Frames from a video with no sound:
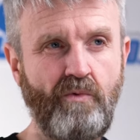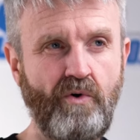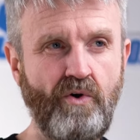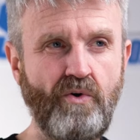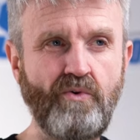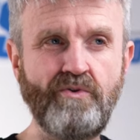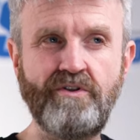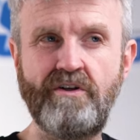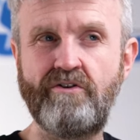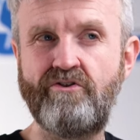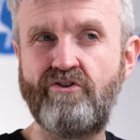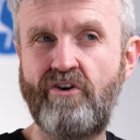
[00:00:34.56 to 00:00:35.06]
will
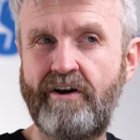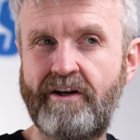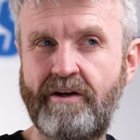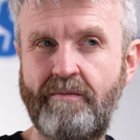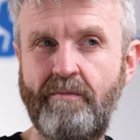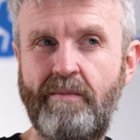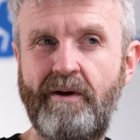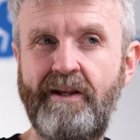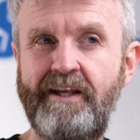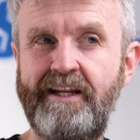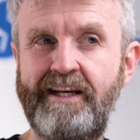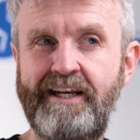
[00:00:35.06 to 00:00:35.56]
also dry
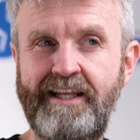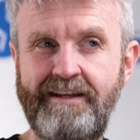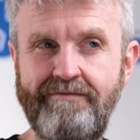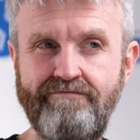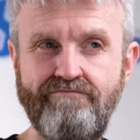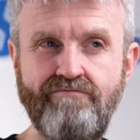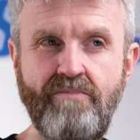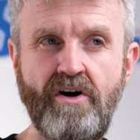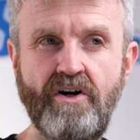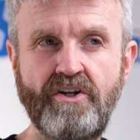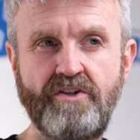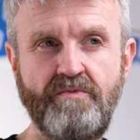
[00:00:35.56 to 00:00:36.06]
completely
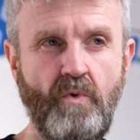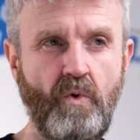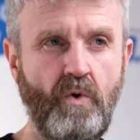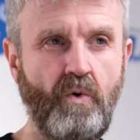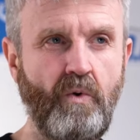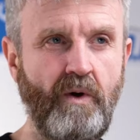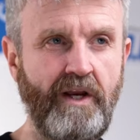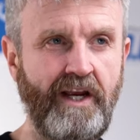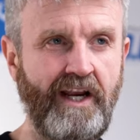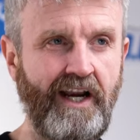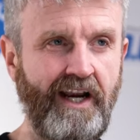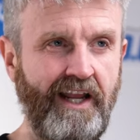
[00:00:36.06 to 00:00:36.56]
much more
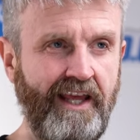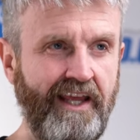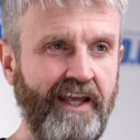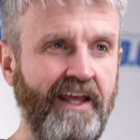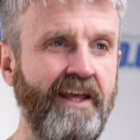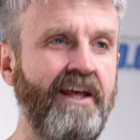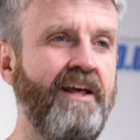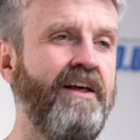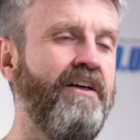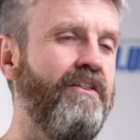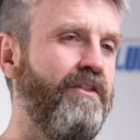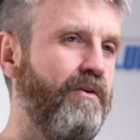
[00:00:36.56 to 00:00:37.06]
quickly
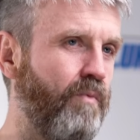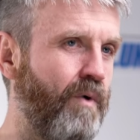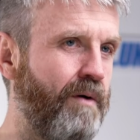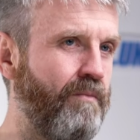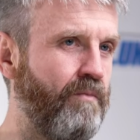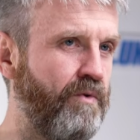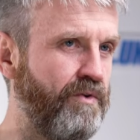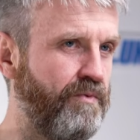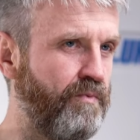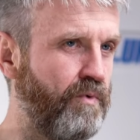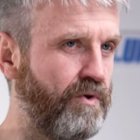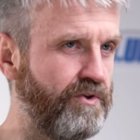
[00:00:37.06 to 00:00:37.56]
than
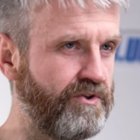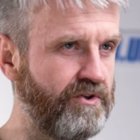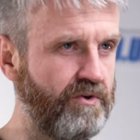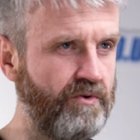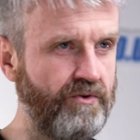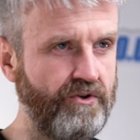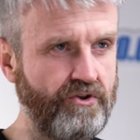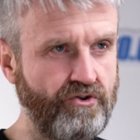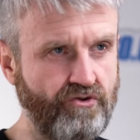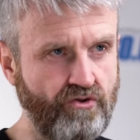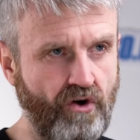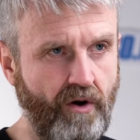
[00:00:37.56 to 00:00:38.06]
one with what's
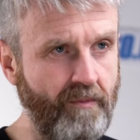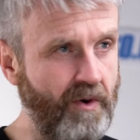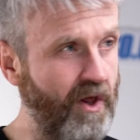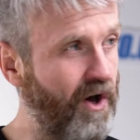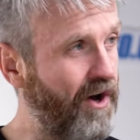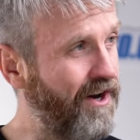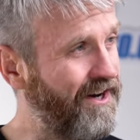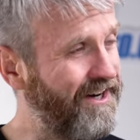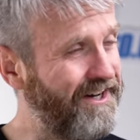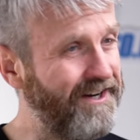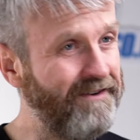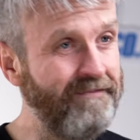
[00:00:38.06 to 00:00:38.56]
called a drop
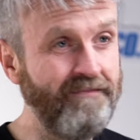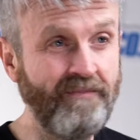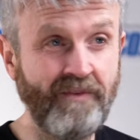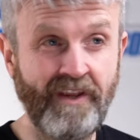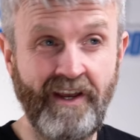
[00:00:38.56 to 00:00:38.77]
liner.